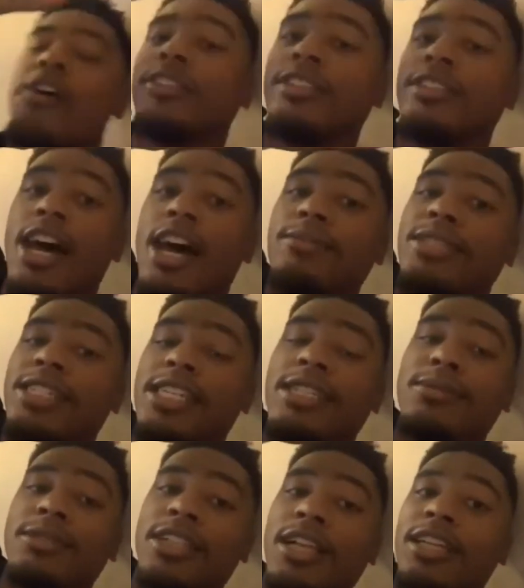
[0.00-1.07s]
top teams
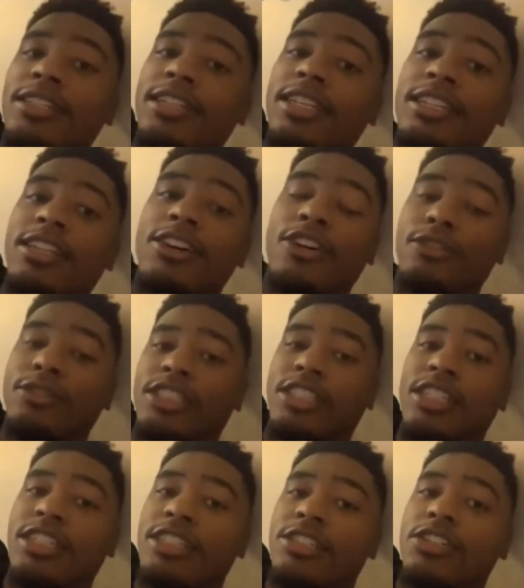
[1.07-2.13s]
like in the whole city.
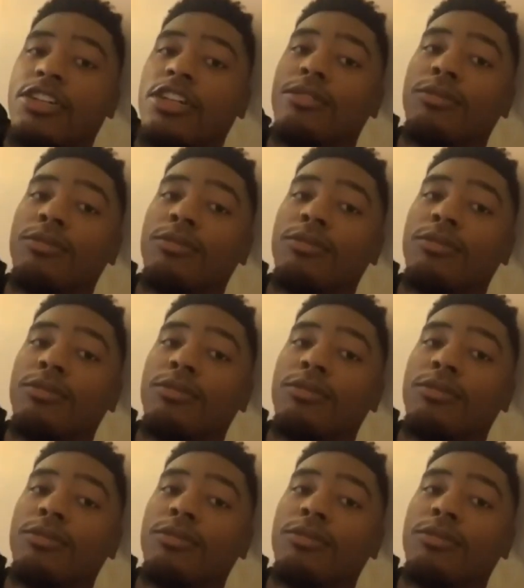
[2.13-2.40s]
So it was